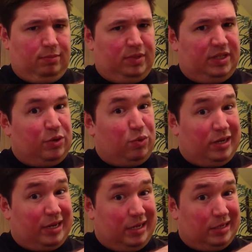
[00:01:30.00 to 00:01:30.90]
see what
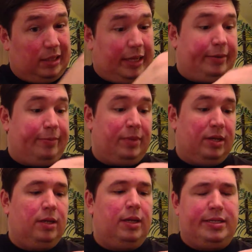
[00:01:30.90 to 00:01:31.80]
it tastes like.
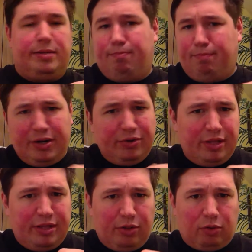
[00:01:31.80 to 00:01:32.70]
Is it better
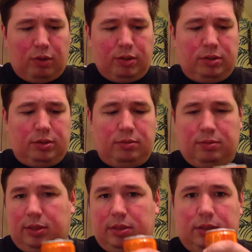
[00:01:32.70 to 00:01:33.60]
than the other ones?
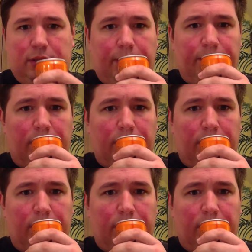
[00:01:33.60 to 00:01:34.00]
Let's see.